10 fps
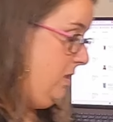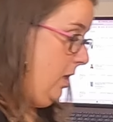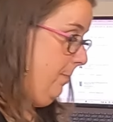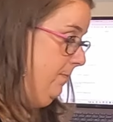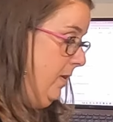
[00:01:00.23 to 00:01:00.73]
So,
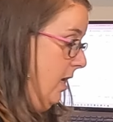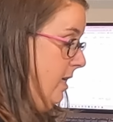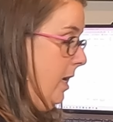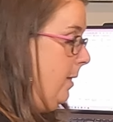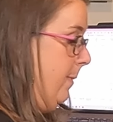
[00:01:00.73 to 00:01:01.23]
not
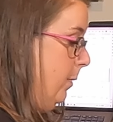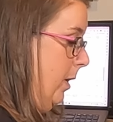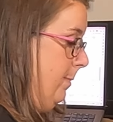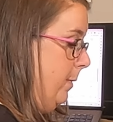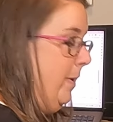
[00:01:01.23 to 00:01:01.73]
a big
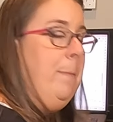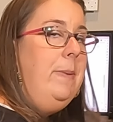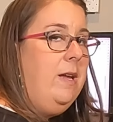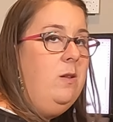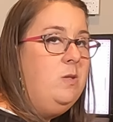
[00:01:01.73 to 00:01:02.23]
one, but when I'm
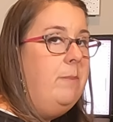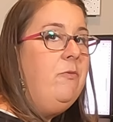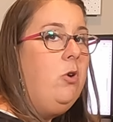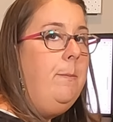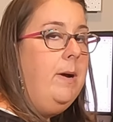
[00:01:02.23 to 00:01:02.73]
picking those
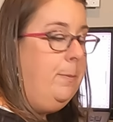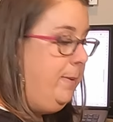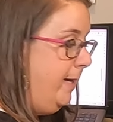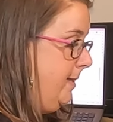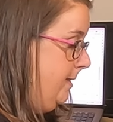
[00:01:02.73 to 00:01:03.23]
up for $1 a
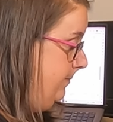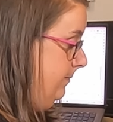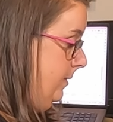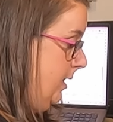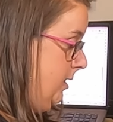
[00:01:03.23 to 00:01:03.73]
piece,
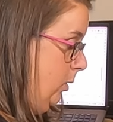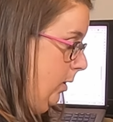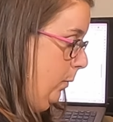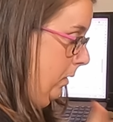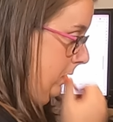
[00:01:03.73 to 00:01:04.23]
that's
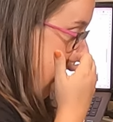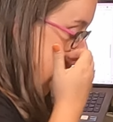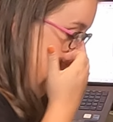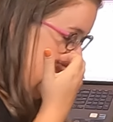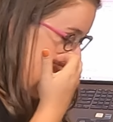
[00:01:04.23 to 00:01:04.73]
totally worth it.